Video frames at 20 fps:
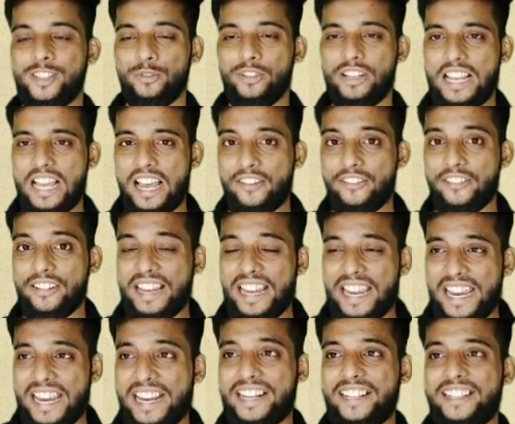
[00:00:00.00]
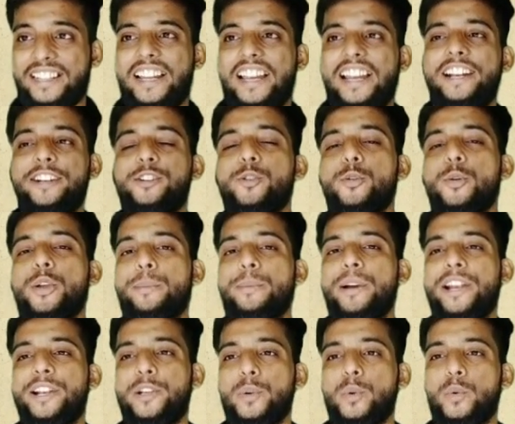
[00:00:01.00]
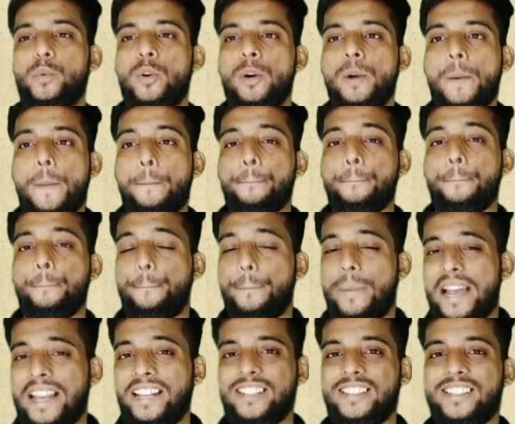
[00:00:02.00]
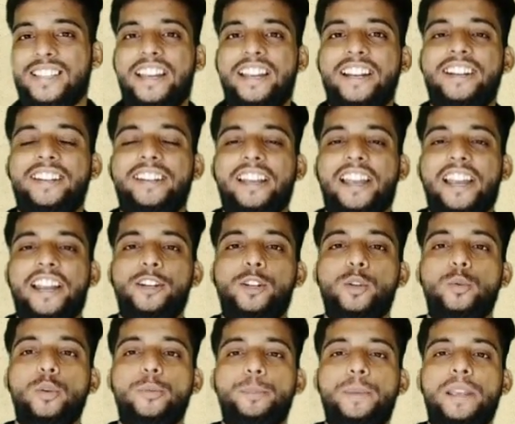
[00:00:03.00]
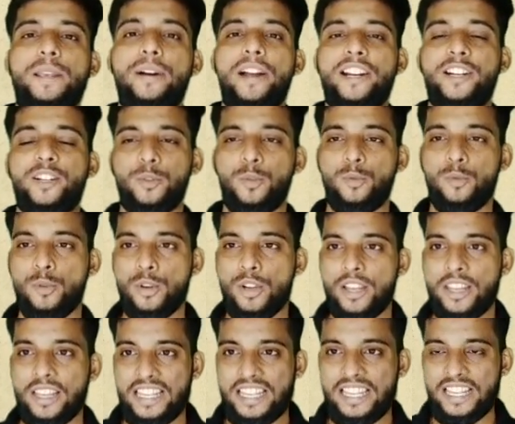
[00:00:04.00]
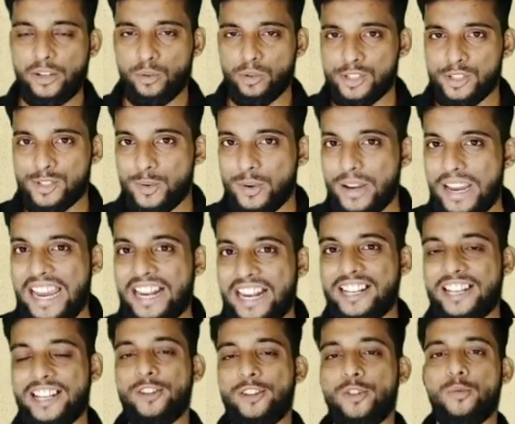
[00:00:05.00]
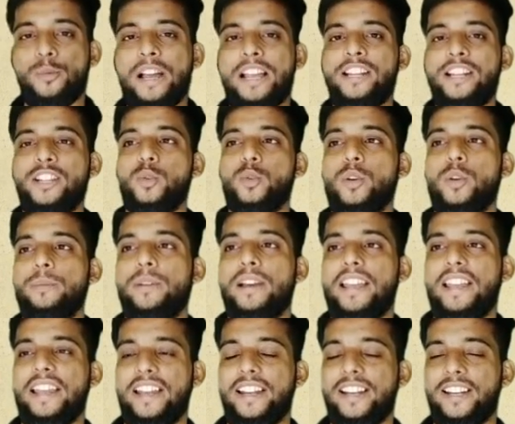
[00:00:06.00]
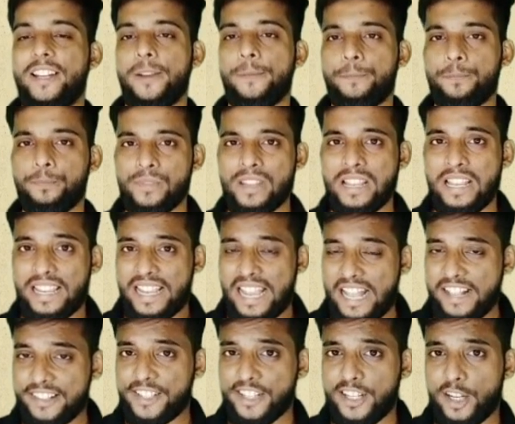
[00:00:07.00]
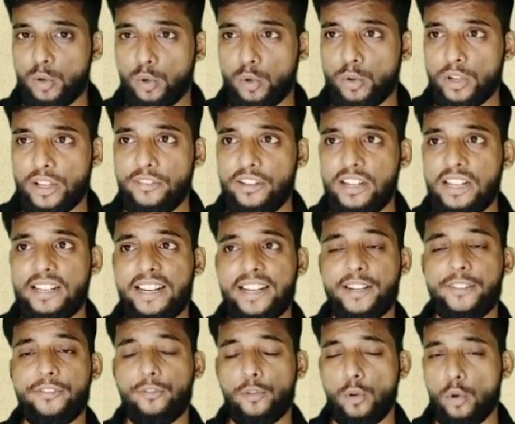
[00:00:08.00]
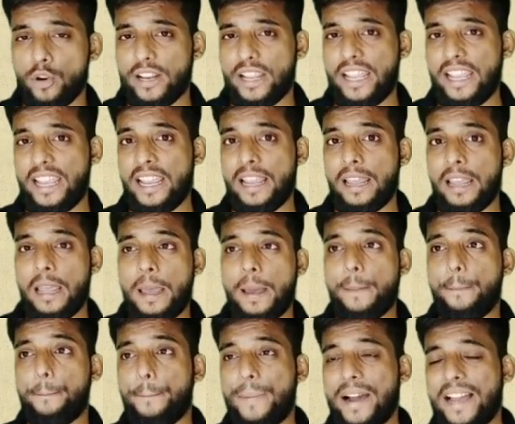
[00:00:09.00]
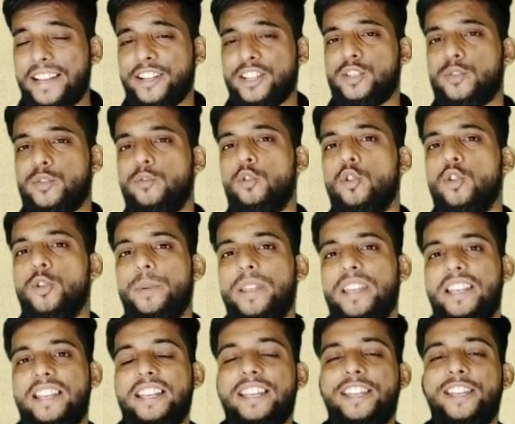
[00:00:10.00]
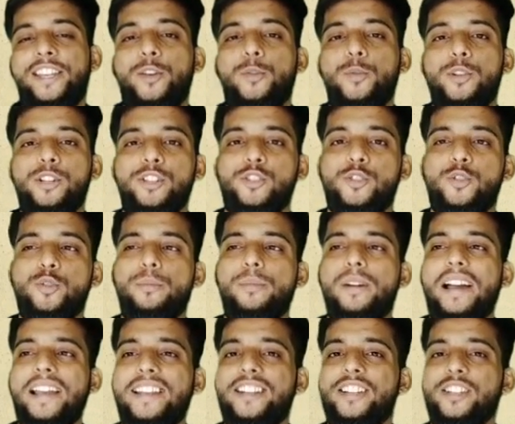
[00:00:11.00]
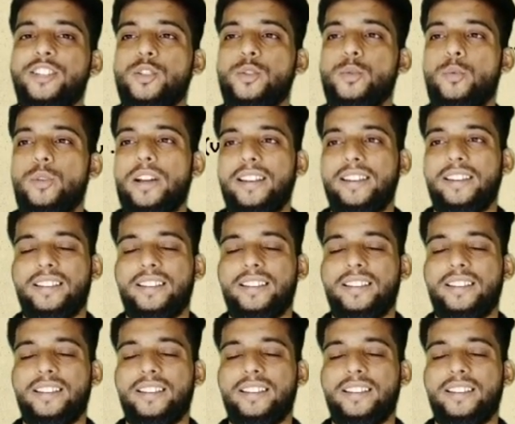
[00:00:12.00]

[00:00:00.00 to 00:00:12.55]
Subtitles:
So we'll have 8 into a by 2 minus 8 into b by 2 equals to 8 into minus 1 by 8. Cancel out, okay, we'll get 4a minus 4b equals to minus 1.